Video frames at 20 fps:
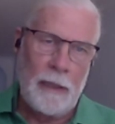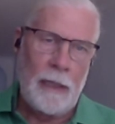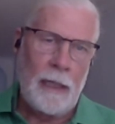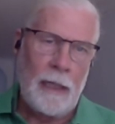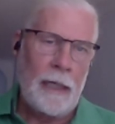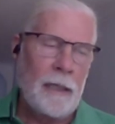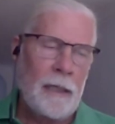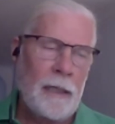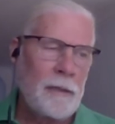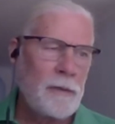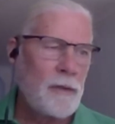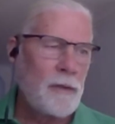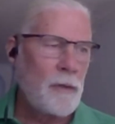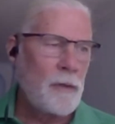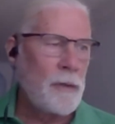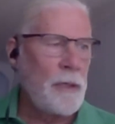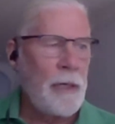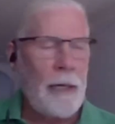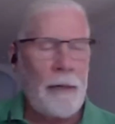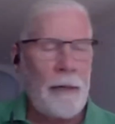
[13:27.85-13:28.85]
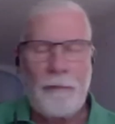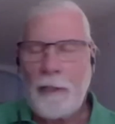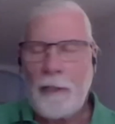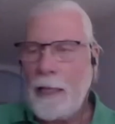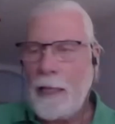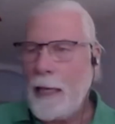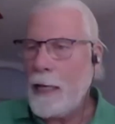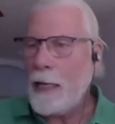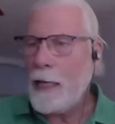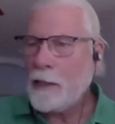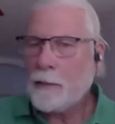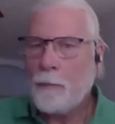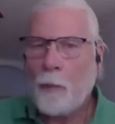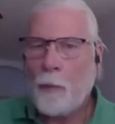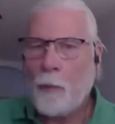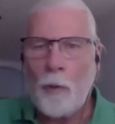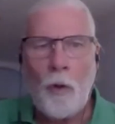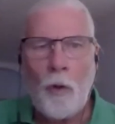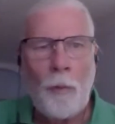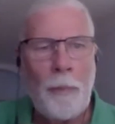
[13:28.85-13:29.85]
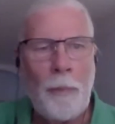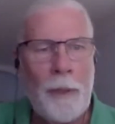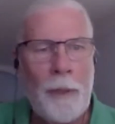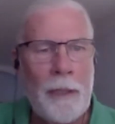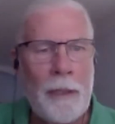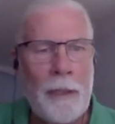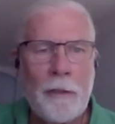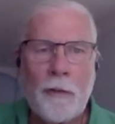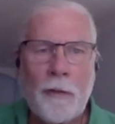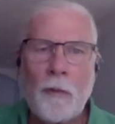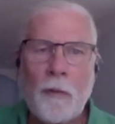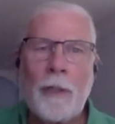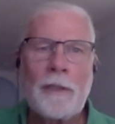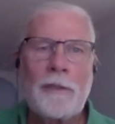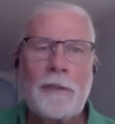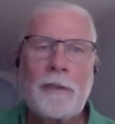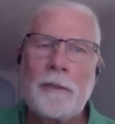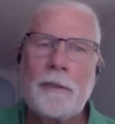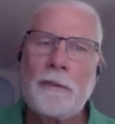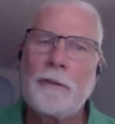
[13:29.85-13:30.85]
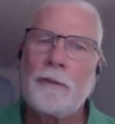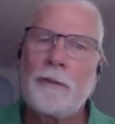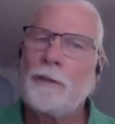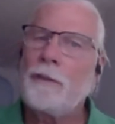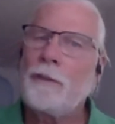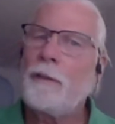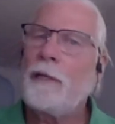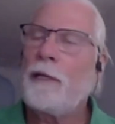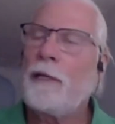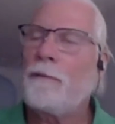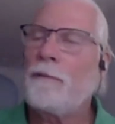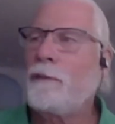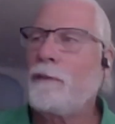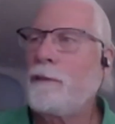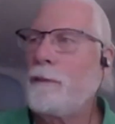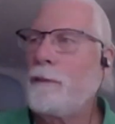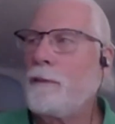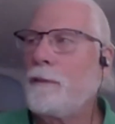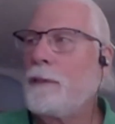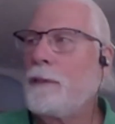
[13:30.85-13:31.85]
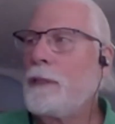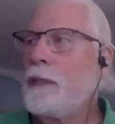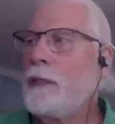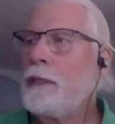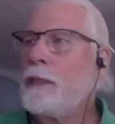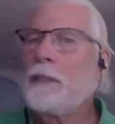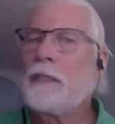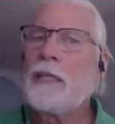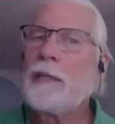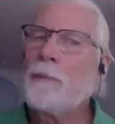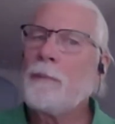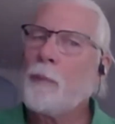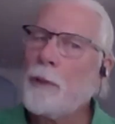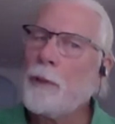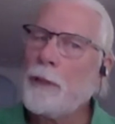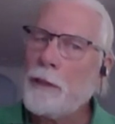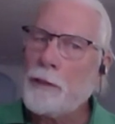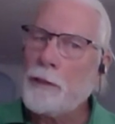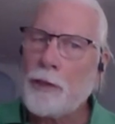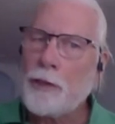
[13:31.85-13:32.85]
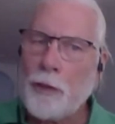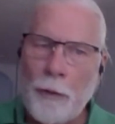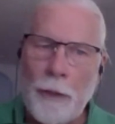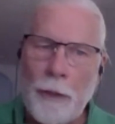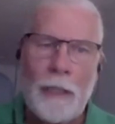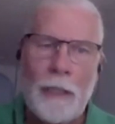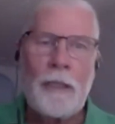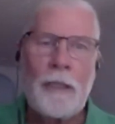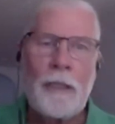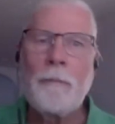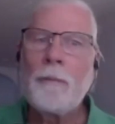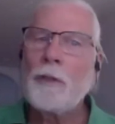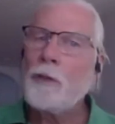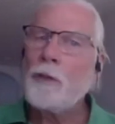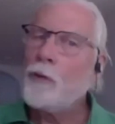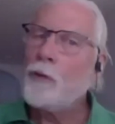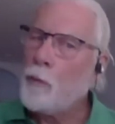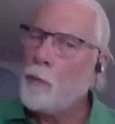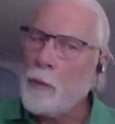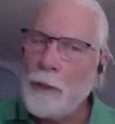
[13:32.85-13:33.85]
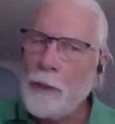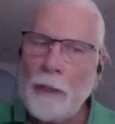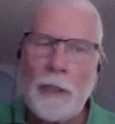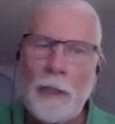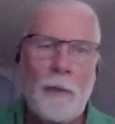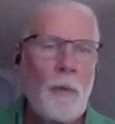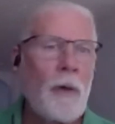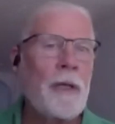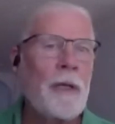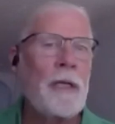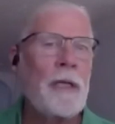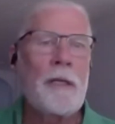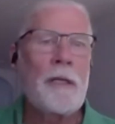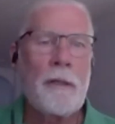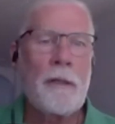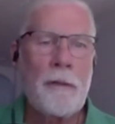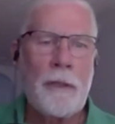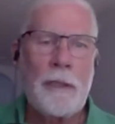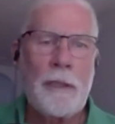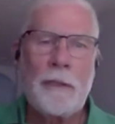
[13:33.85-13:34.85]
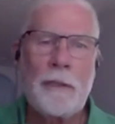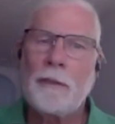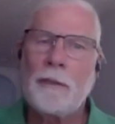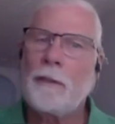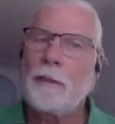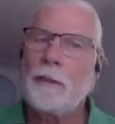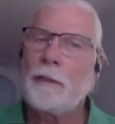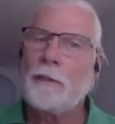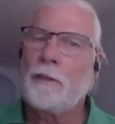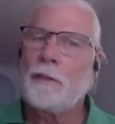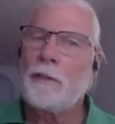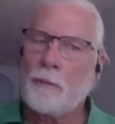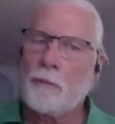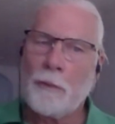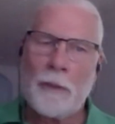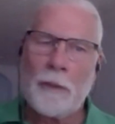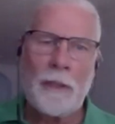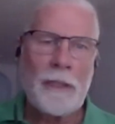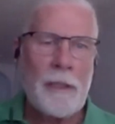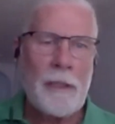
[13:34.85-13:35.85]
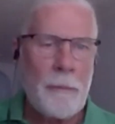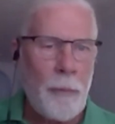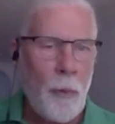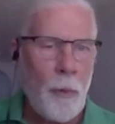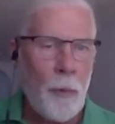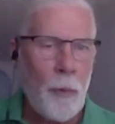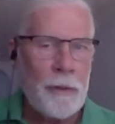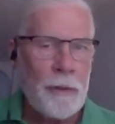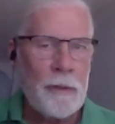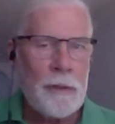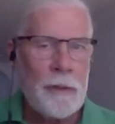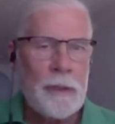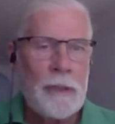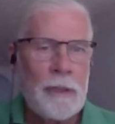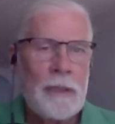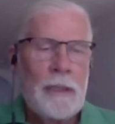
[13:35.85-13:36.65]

And so you have to ask more open-ended questions. You have to keep reassuring them that you really want to hear this, that this is really important.